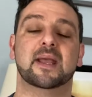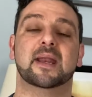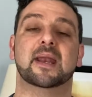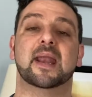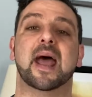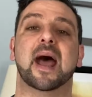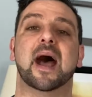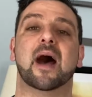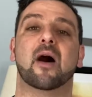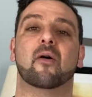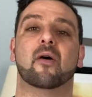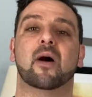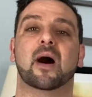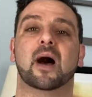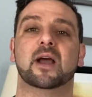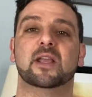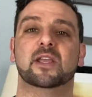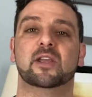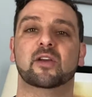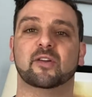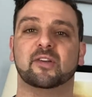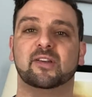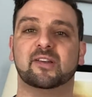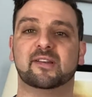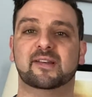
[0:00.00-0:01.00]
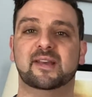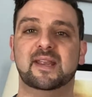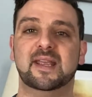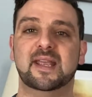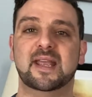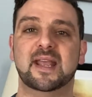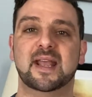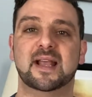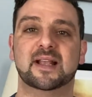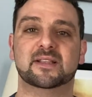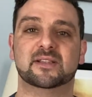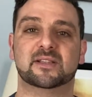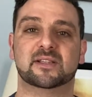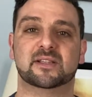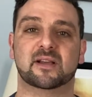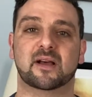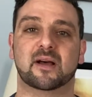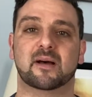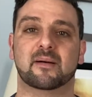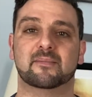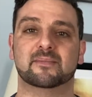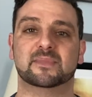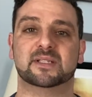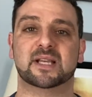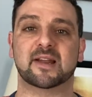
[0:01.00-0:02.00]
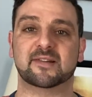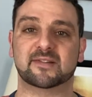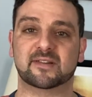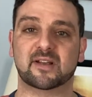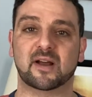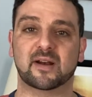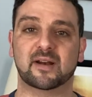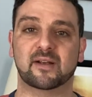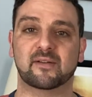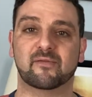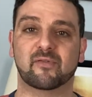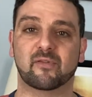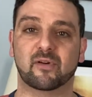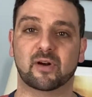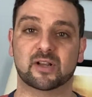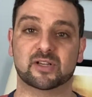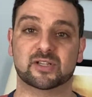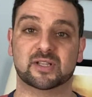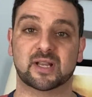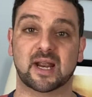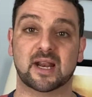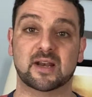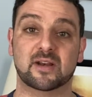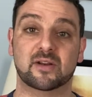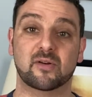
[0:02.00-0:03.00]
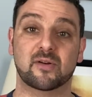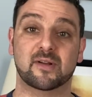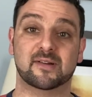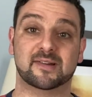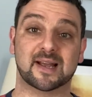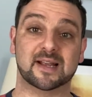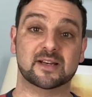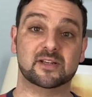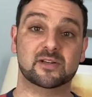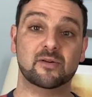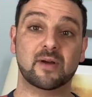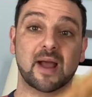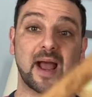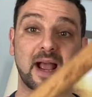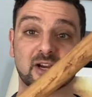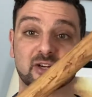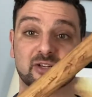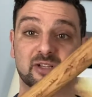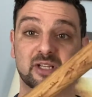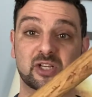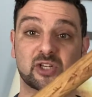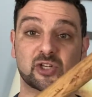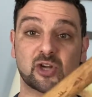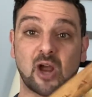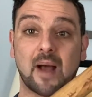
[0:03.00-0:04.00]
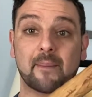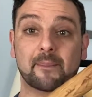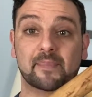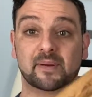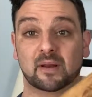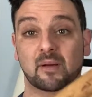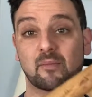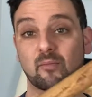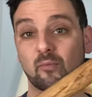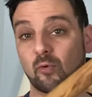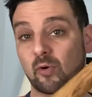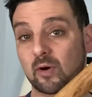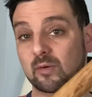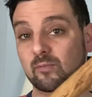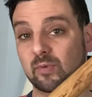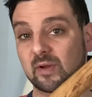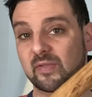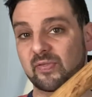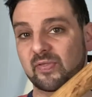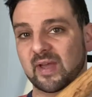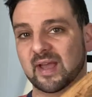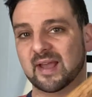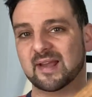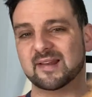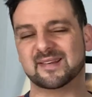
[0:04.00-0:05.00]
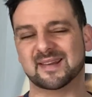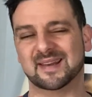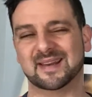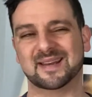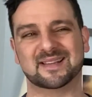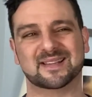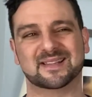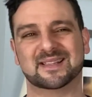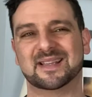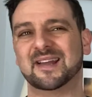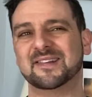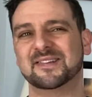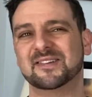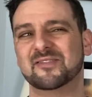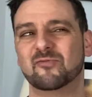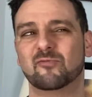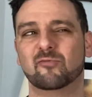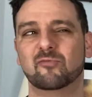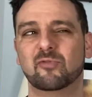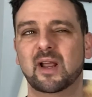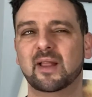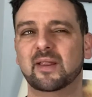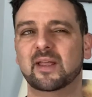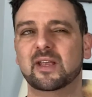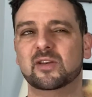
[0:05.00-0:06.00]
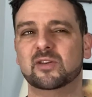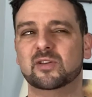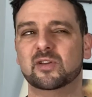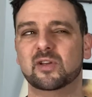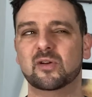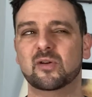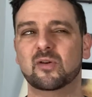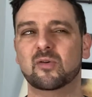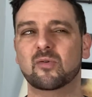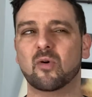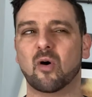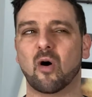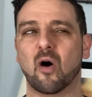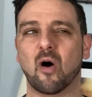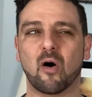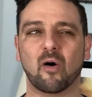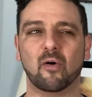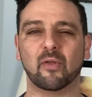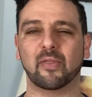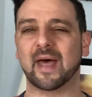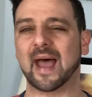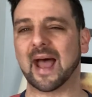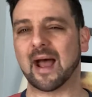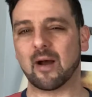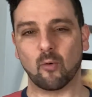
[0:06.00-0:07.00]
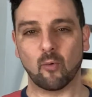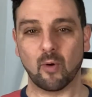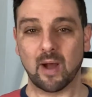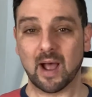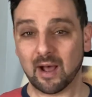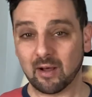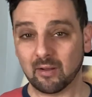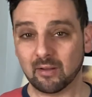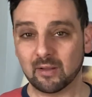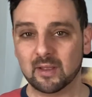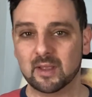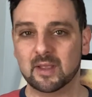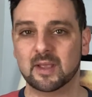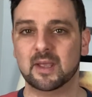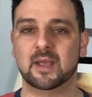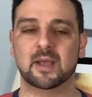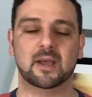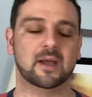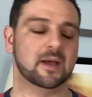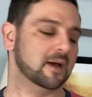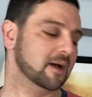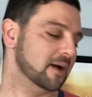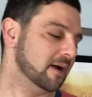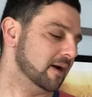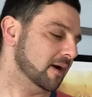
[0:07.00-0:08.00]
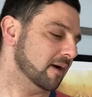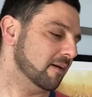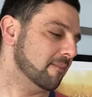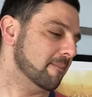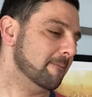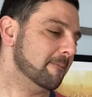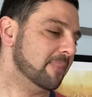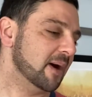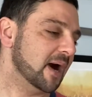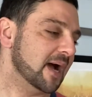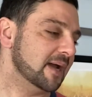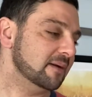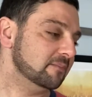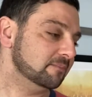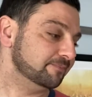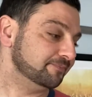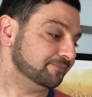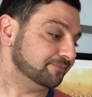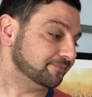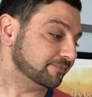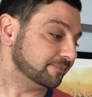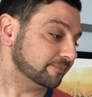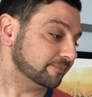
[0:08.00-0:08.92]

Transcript: Now you'll see in some test cutting footage that I do actually chop some wood with this, and it doesn't really do all that well, but